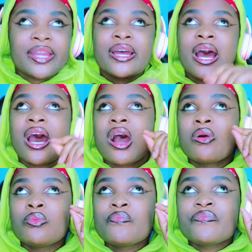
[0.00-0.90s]

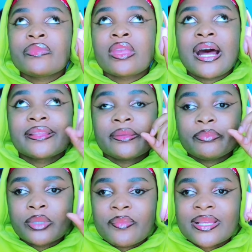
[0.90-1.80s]
how at the
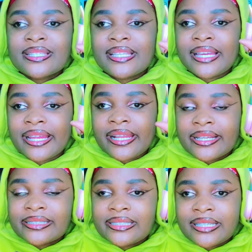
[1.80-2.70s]
Bomas they
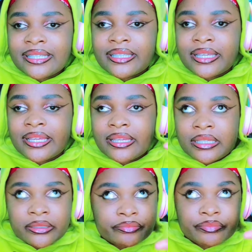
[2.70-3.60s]
elected,
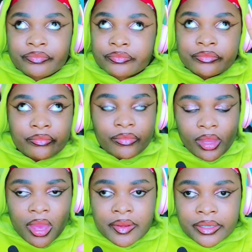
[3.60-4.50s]
they
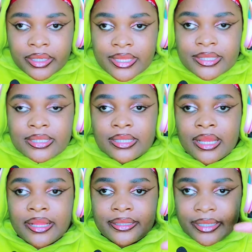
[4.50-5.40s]
released
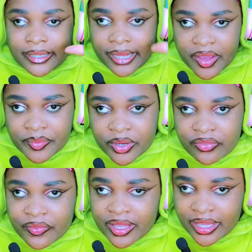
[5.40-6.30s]
the name of
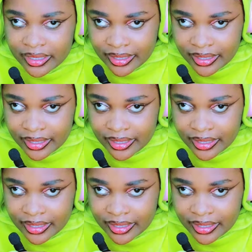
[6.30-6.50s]
the